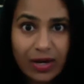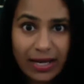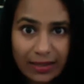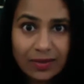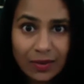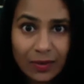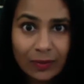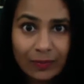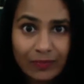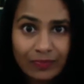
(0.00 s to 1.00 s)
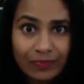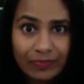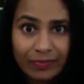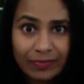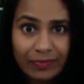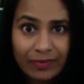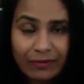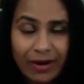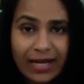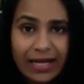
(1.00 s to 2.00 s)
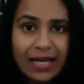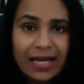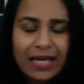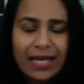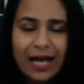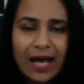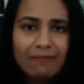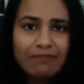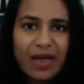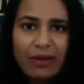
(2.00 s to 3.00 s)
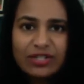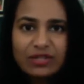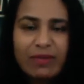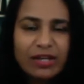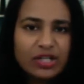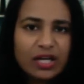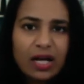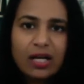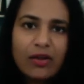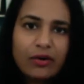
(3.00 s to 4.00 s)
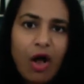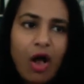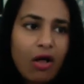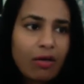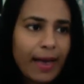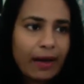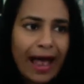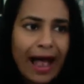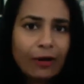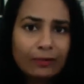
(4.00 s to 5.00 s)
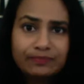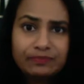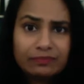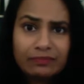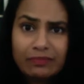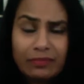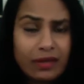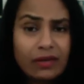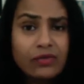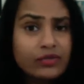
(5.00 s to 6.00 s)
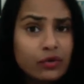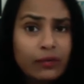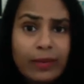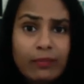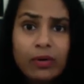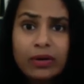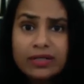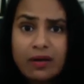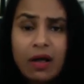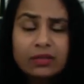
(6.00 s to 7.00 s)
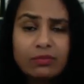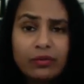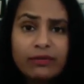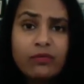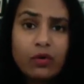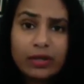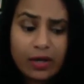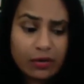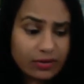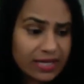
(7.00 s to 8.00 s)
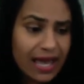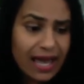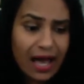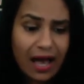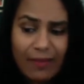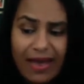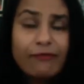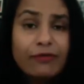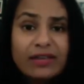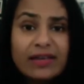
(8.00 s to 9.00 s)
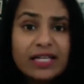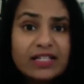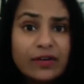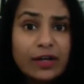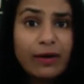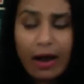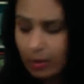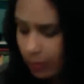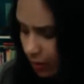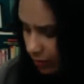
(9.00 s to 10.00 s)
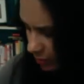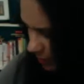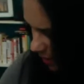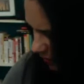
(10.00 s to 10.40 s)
I can do. right? I was just mentioning on another call about how there's a great book. It's called Marie Forleo's Everything is Figure Outable. I